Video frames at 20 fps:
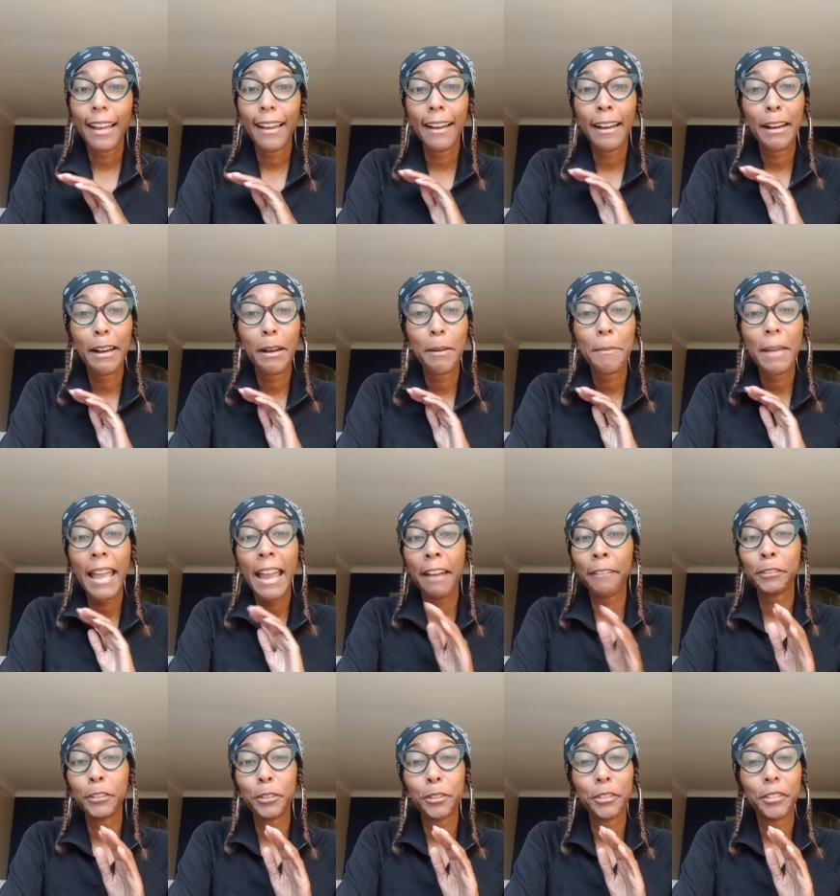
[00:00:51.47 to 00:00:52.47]
Um,
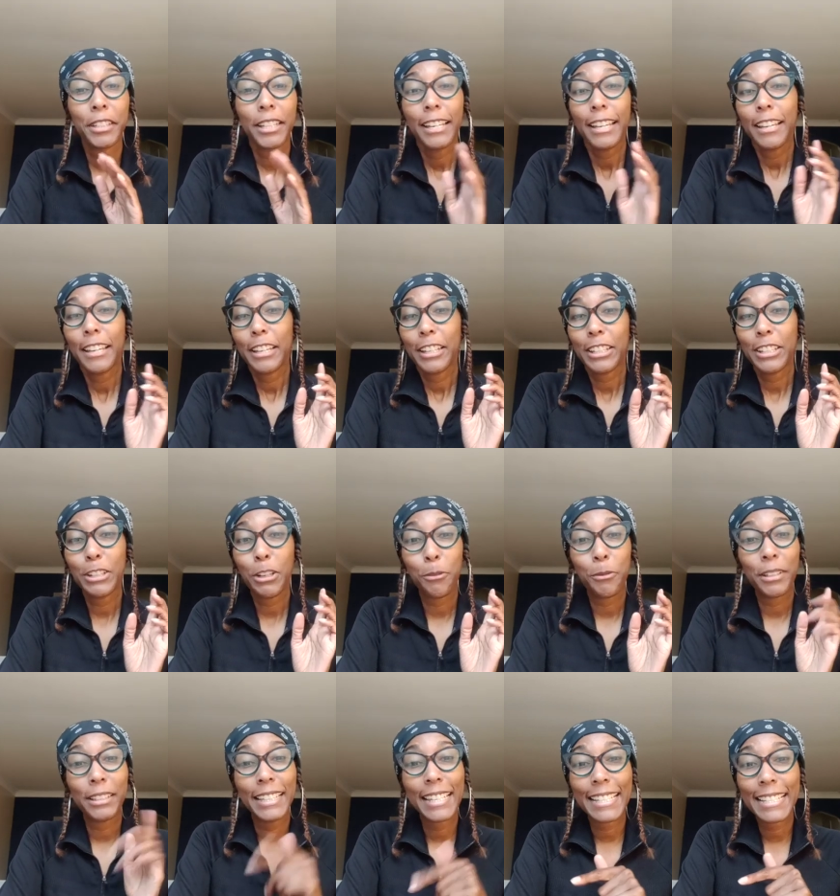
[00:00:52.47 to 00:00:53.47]
after, you know,
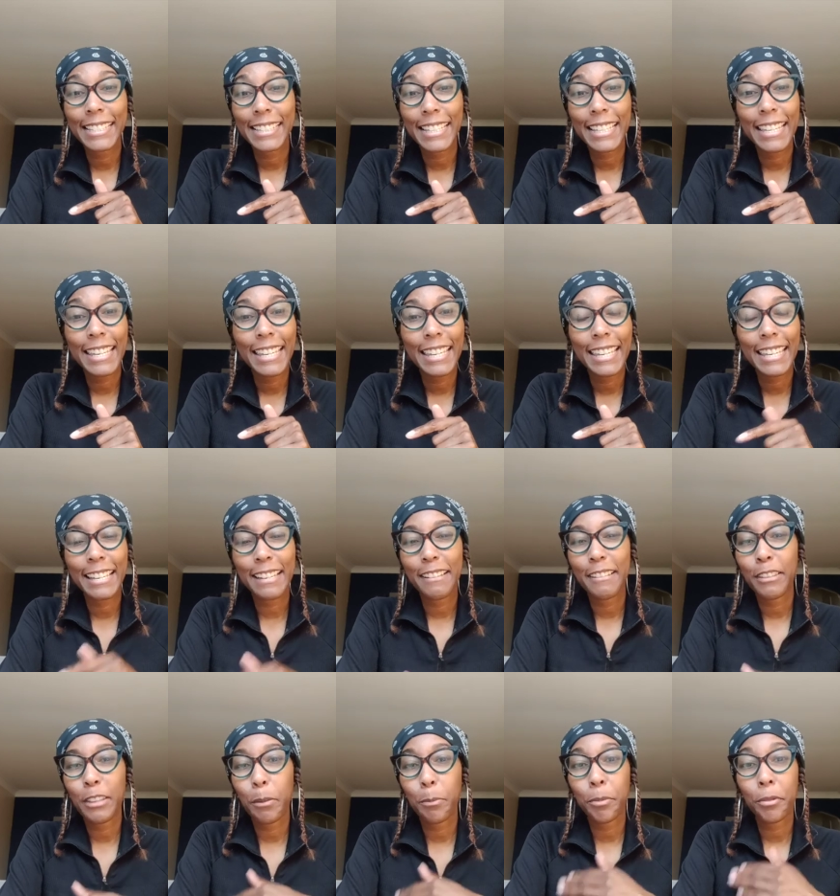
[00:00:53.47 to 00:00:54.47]
releasing
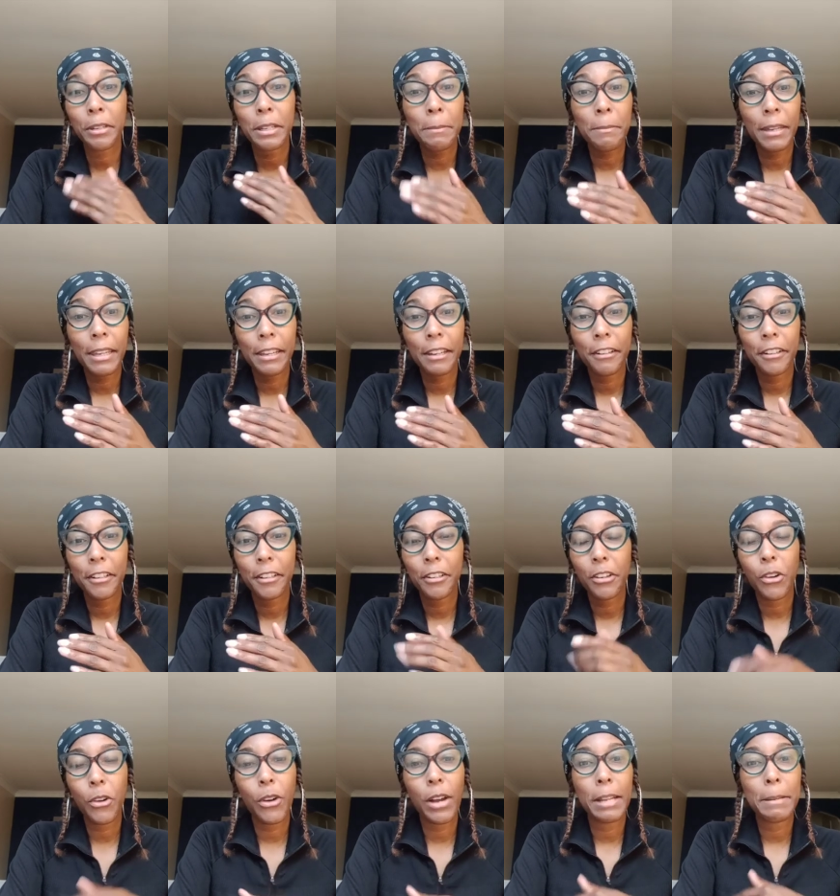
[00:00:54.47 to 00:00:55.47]
the
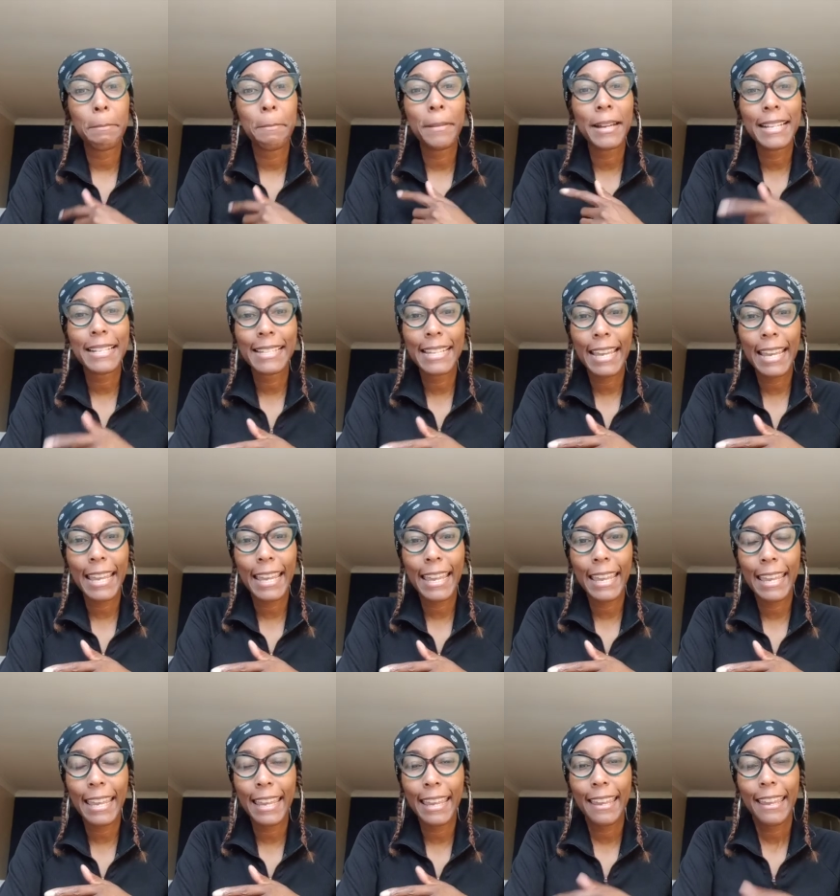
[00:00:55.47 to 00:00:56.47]
premiere on
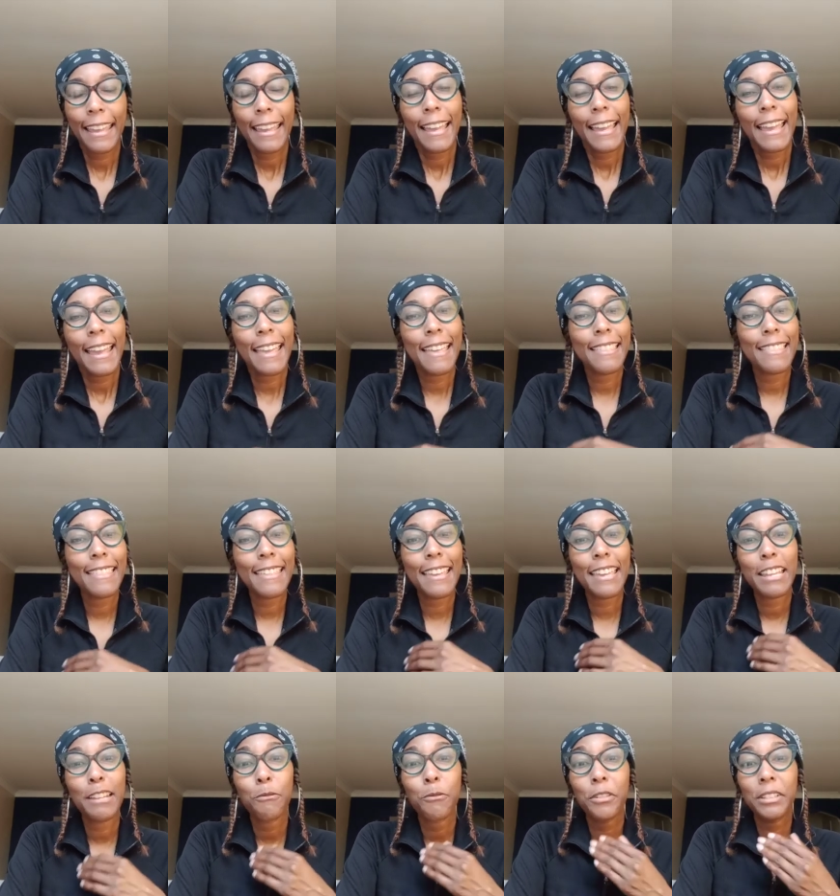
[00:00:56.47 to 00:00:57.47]
Monday and
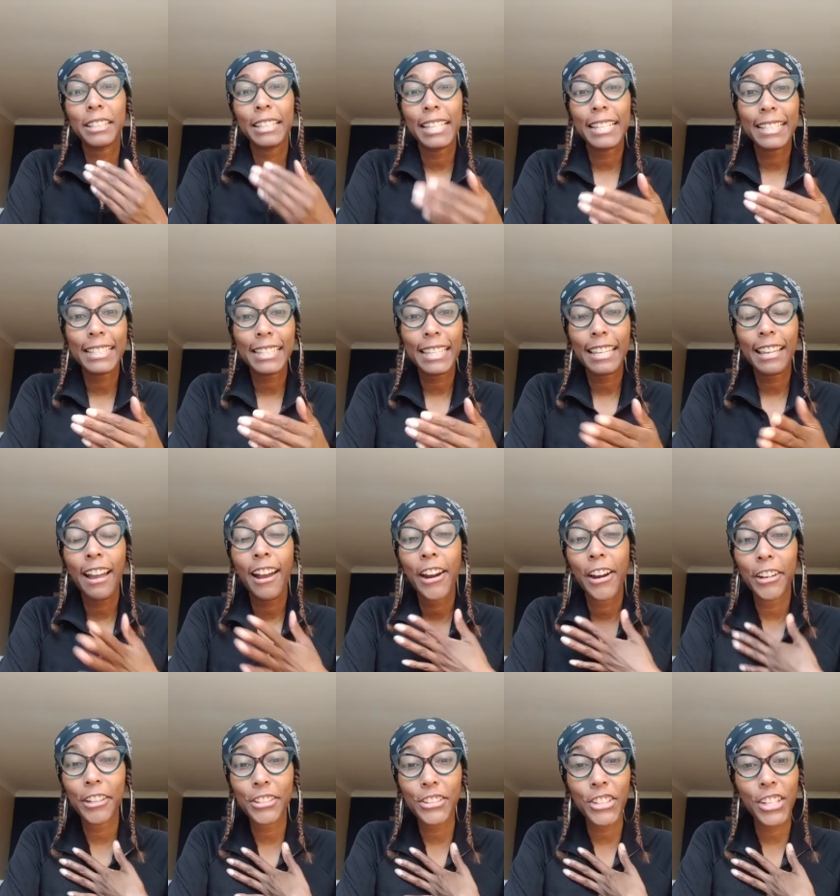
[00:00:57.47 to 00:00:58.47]
then releasing
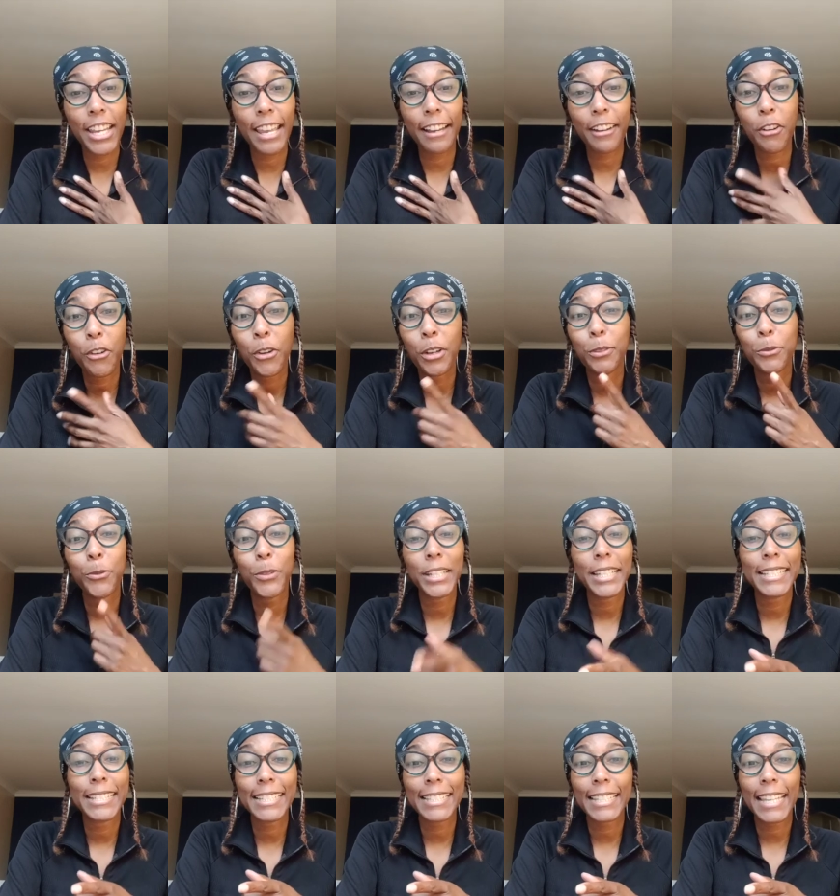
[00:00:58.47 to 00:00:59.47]
Heart Check on
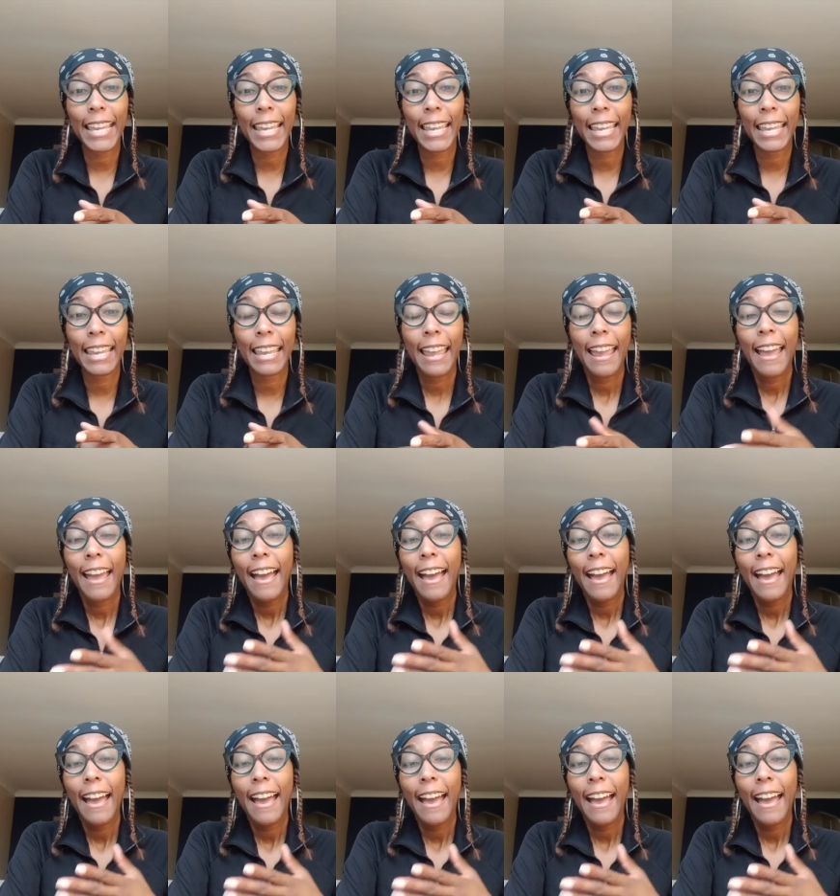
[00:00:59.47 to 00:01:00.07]
Wednesday,